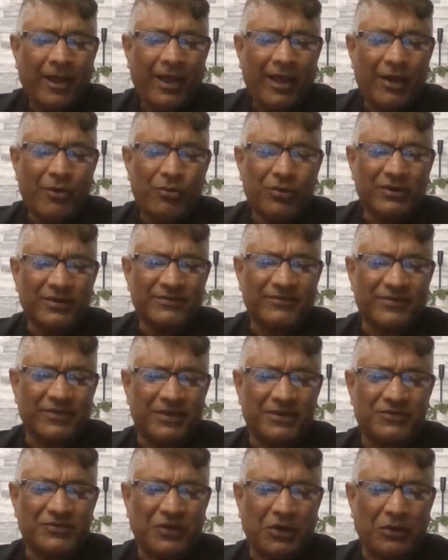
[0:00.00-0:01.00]
I want to
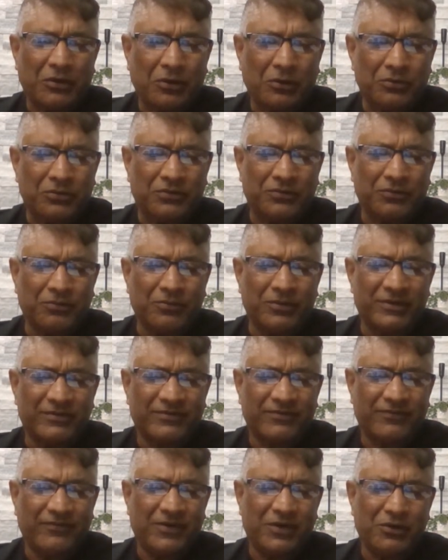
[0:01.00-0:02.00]
say shout out to
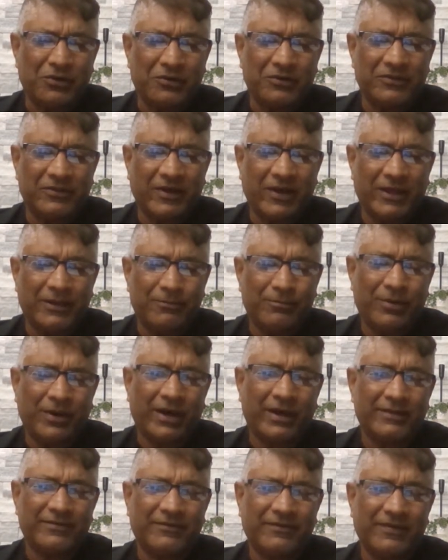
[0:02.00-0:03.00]
Miss Fiona
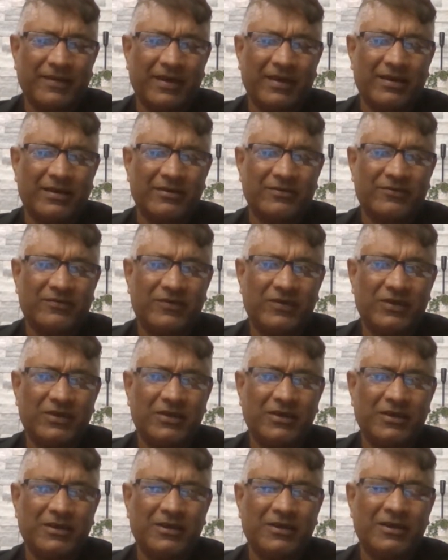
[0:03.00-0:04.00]
Danpat.
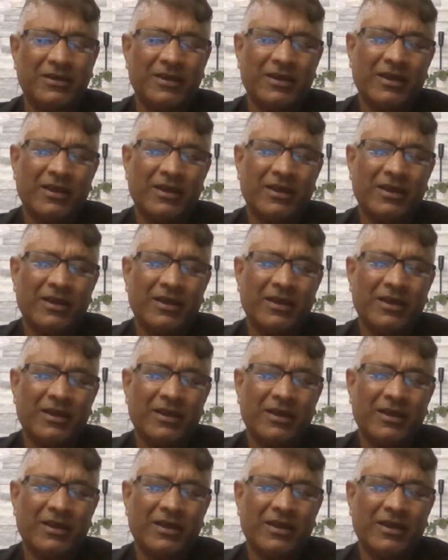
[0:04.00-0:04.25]
She